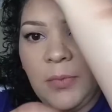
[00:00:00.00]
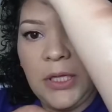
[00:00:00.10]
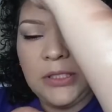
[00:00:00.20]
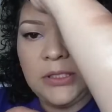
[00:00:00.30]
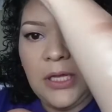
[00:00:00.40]

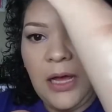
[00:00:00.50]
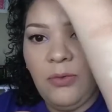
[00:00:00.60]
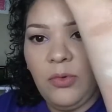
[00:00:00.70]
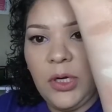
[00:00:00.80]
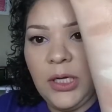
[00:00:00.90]
That's
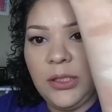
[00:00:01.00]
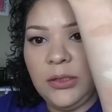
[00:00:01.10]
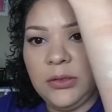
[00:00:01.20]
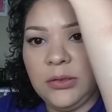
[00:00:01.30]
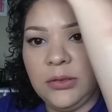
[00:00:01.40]
that
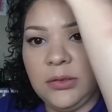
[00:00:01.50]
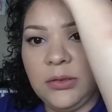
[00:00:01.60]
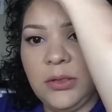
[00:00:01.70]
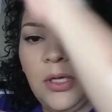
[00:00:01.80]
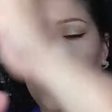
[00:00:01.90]
one.
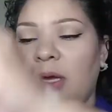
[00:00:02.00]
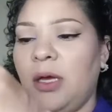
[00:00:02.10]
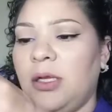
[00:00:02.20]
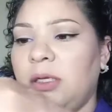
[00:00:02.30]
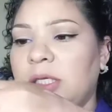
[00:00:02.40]

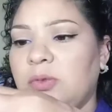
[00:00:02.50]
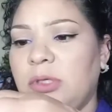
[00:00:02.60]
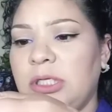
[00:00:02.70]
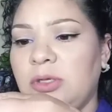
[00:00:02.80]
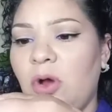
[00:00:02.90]
And this
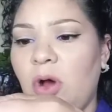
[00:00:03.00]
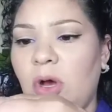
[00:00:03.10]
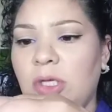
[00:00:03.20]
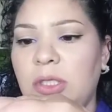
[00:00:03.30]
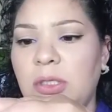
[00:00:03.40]
one is
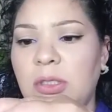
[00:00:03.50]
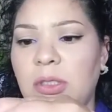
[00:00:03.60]
called